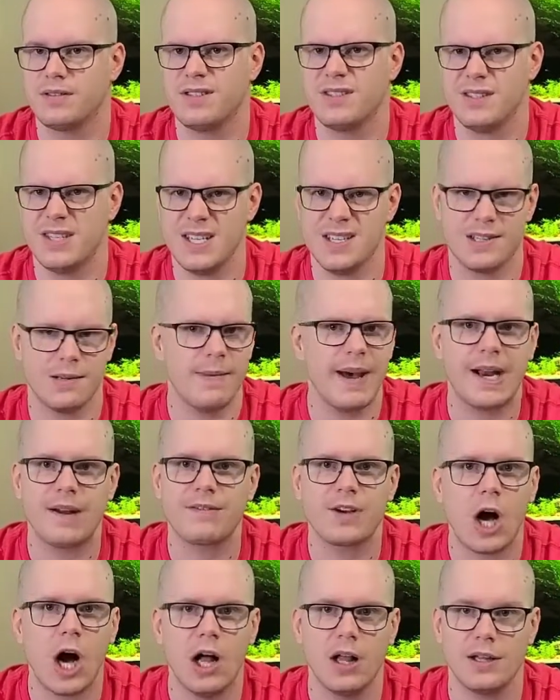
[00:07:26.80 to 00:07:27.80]
decent amount of
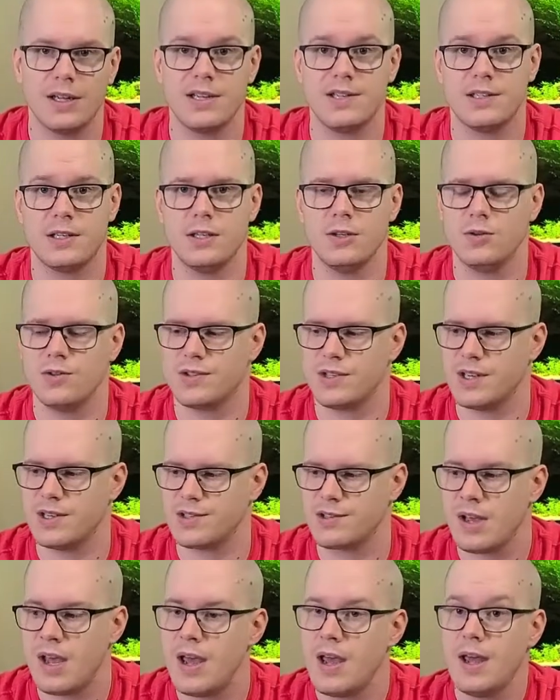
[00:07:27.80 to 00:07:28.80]
colonies to use
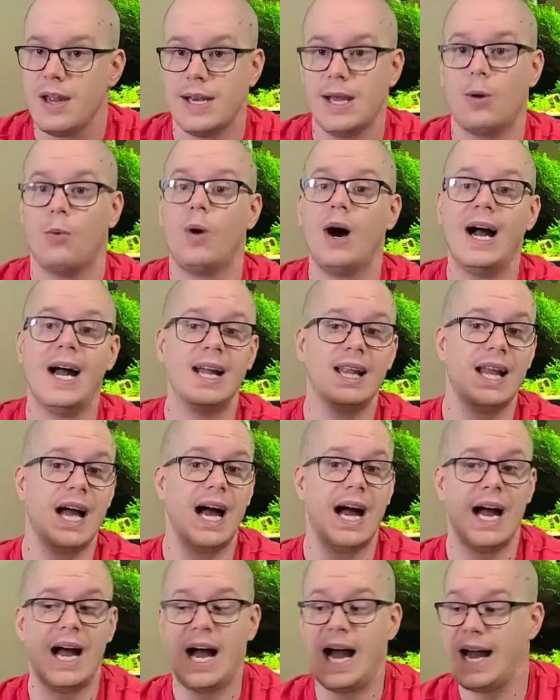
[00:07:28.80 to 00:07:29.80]
this. Now
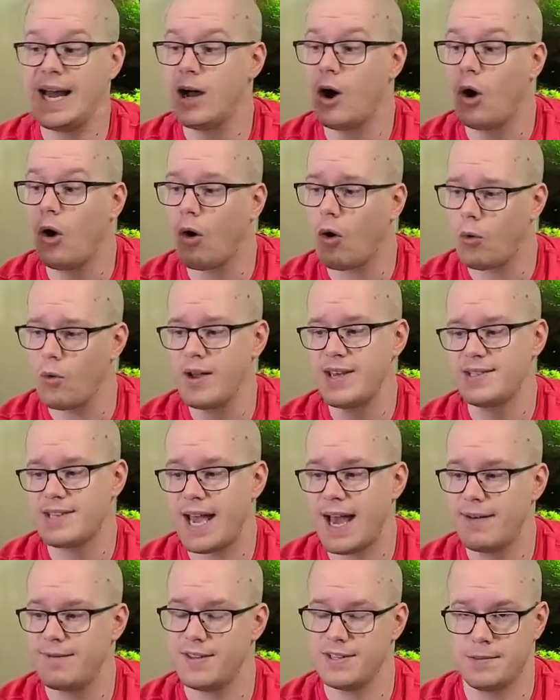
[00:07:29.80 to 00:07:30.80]
while I always
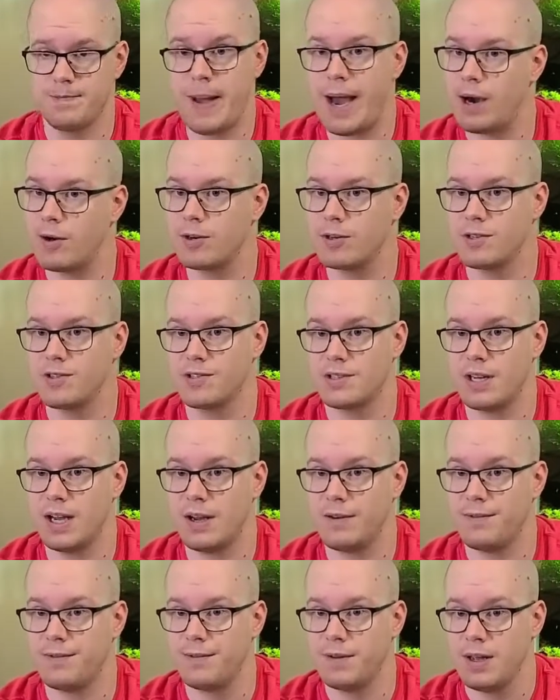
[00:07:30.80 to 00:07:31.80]
have this powdered
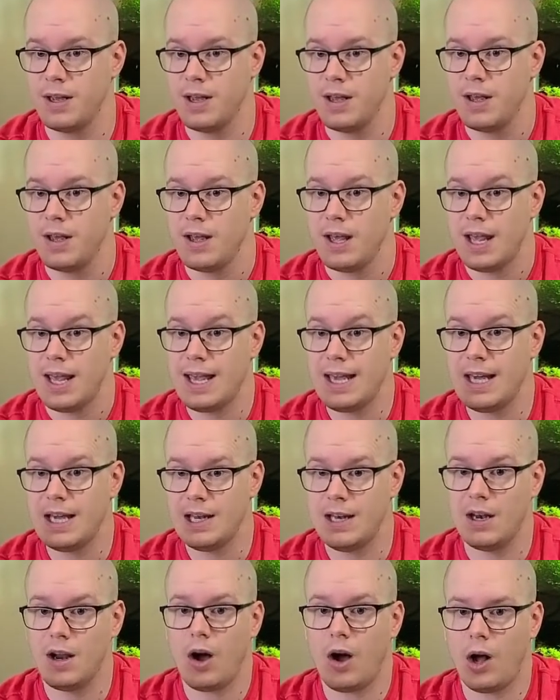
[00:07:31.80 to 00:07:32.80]
stuff
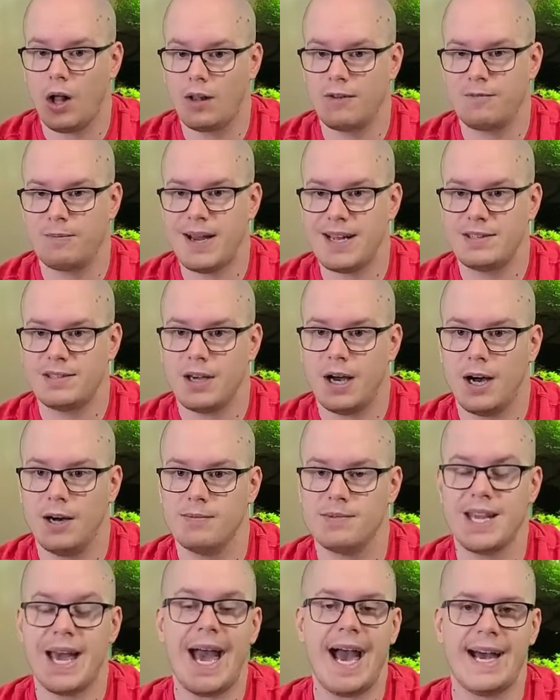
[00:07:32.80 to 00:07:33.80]
in all of my
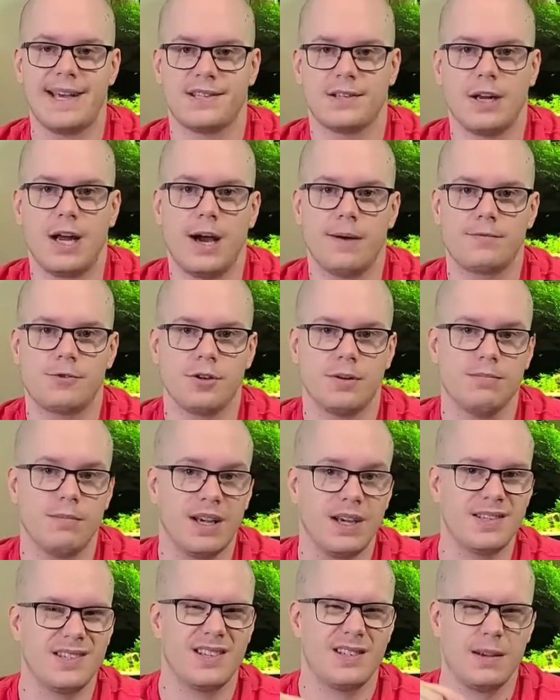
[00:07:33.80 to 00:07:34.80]
tubs as an option
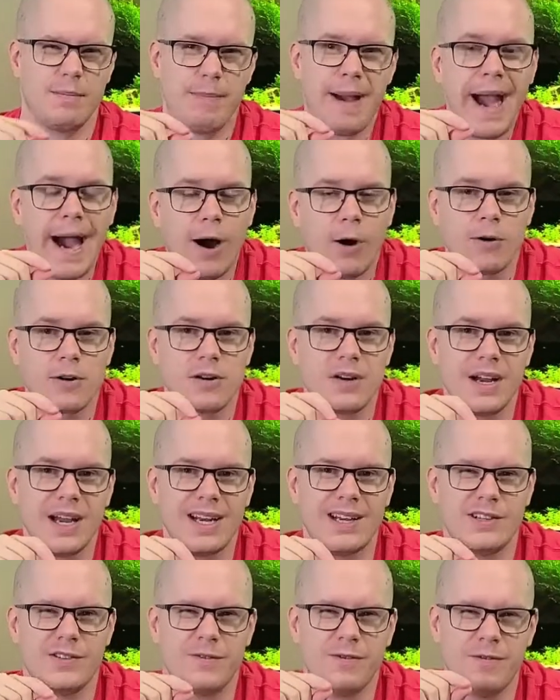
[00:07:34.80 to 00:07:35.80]
because it's a powder
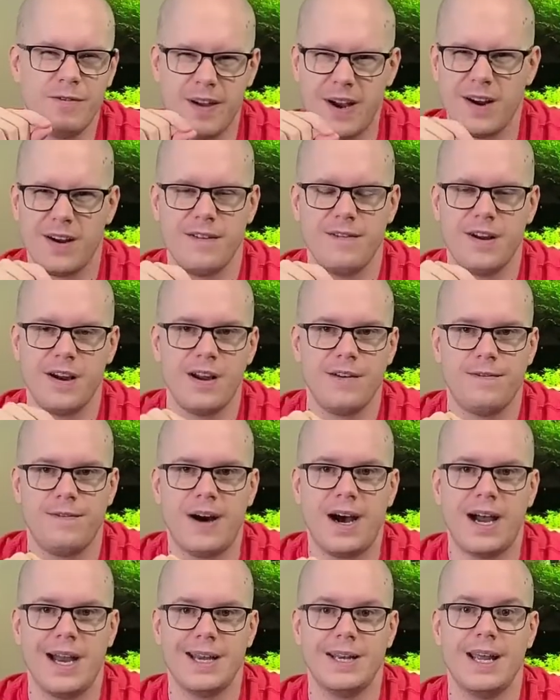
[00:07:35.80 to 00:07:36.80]
and it's very, very
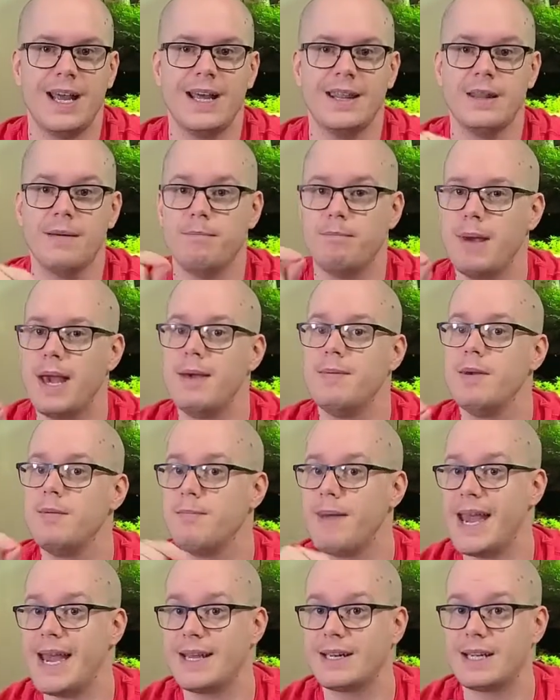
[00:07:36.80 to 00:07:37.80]
fine and the baby
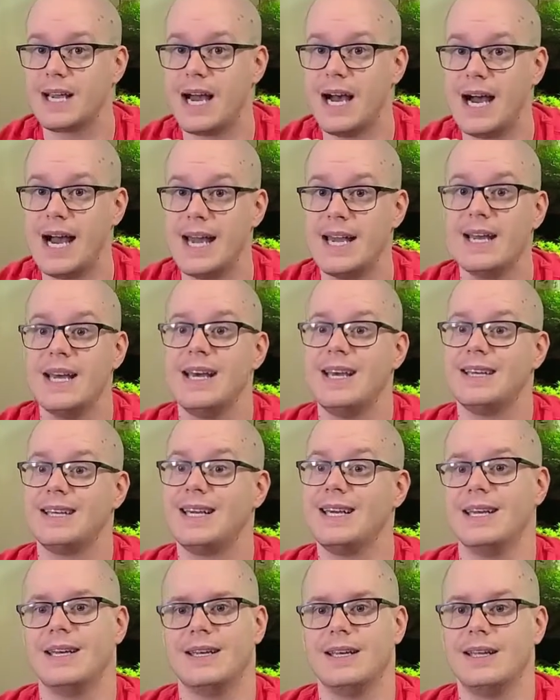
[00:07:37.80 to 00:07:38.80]
mancae
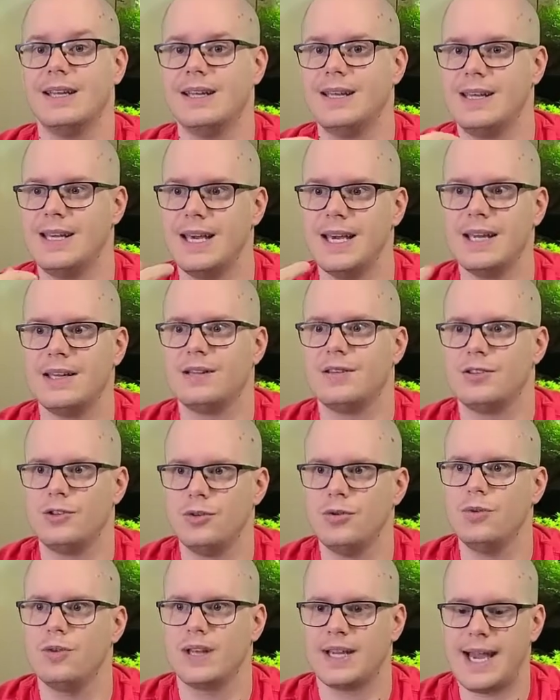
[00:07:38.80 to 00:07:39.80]
can get
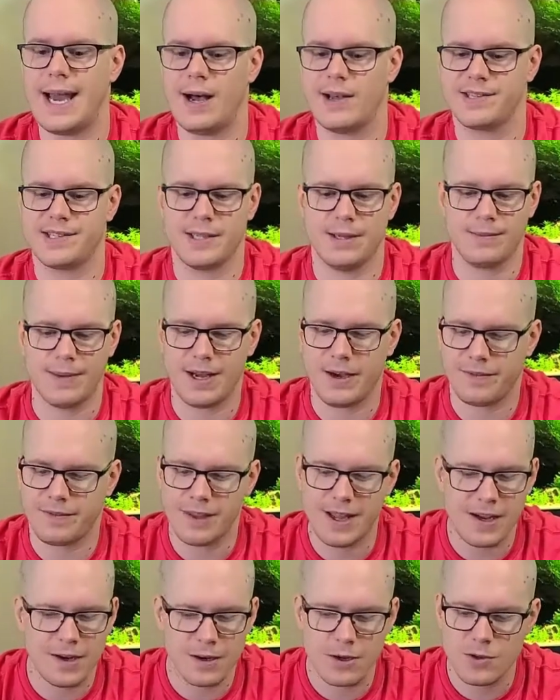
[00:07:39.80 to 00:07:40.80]
to the calcium. Now if
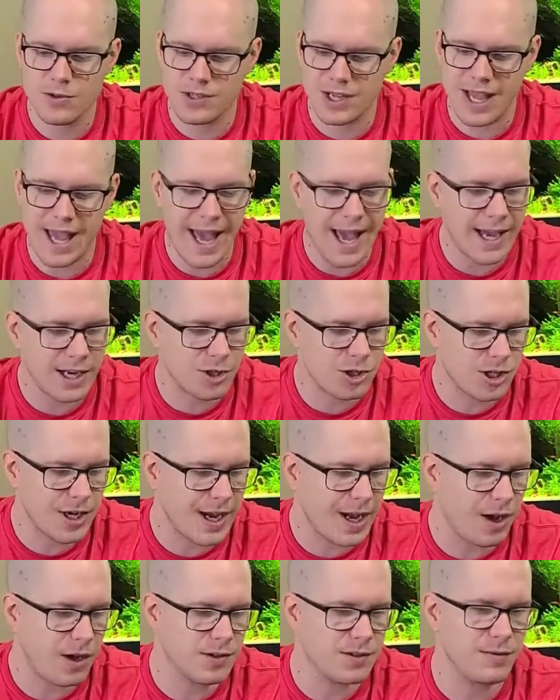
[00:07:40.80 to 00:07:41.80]
they are using
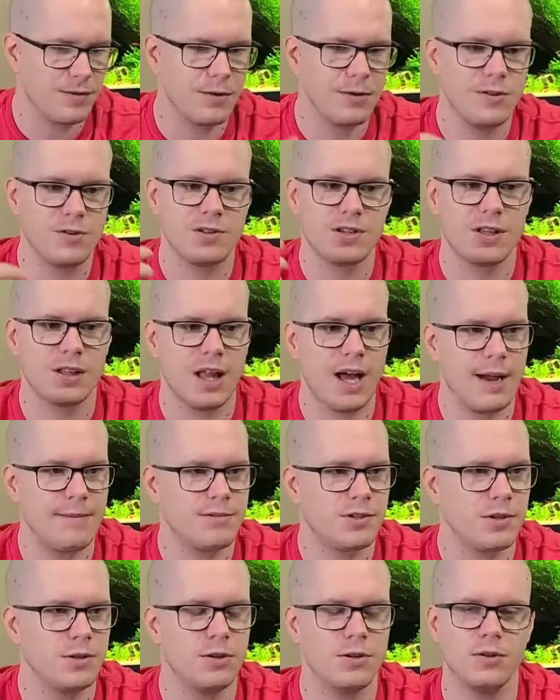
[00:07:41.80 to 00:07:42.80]
eggshells, if you're using
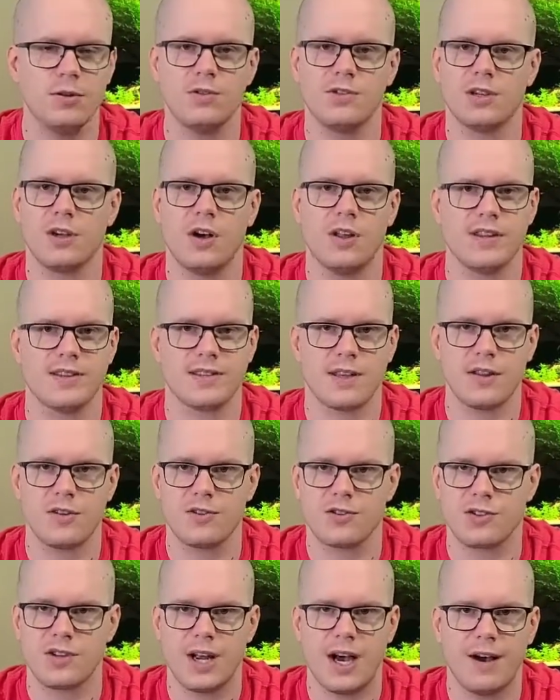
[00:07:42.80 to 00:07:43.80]
limestone, you're using all this other
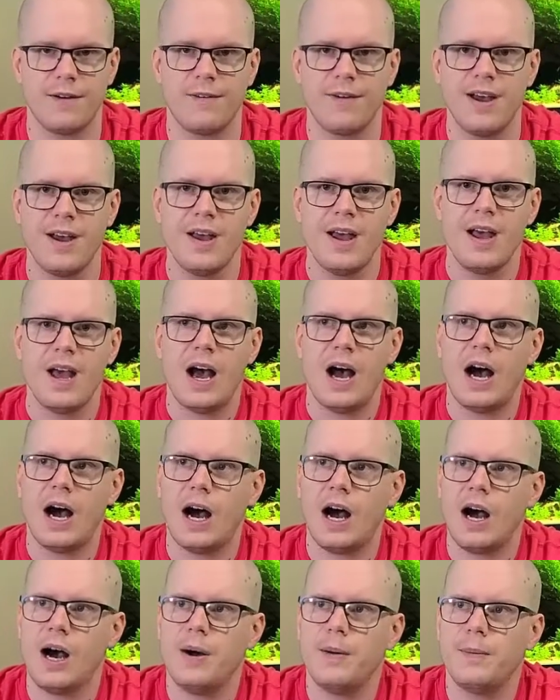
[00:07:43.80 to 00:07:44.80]
stuff,
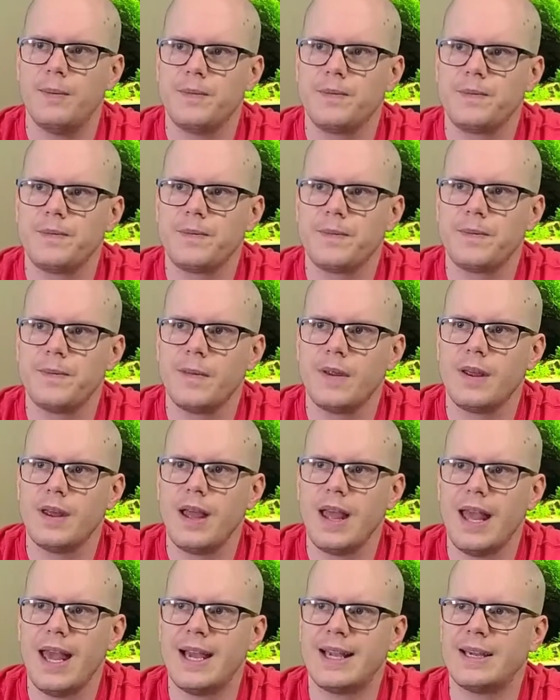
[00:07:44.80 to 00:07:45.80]
uh,
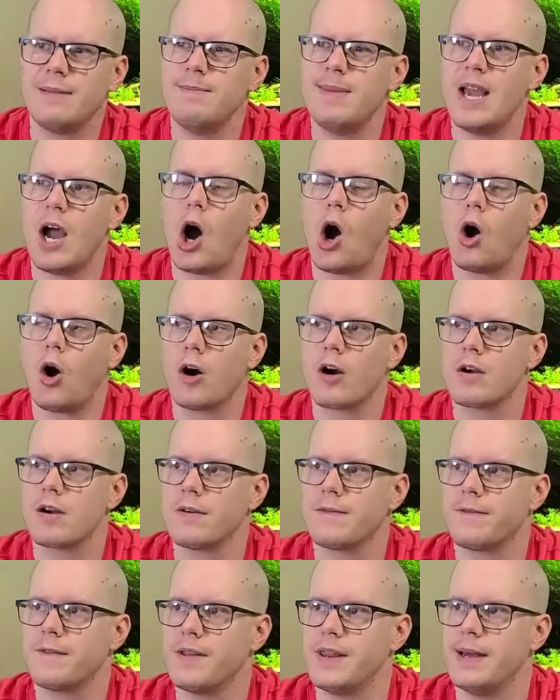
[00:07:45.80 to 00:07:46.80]
it can be harder
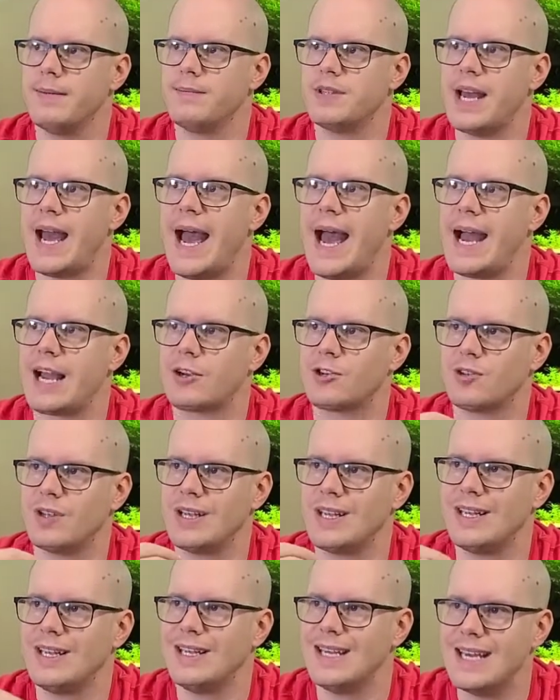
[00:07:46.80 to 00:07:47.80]
for them to actually
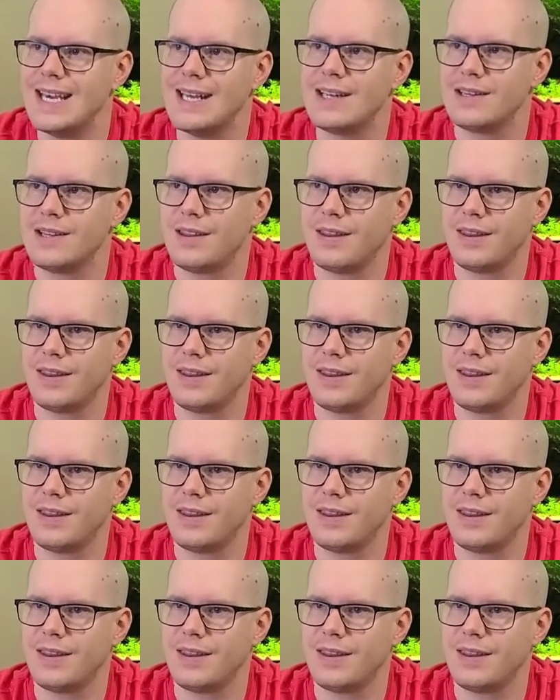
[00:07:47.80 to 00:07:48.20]
get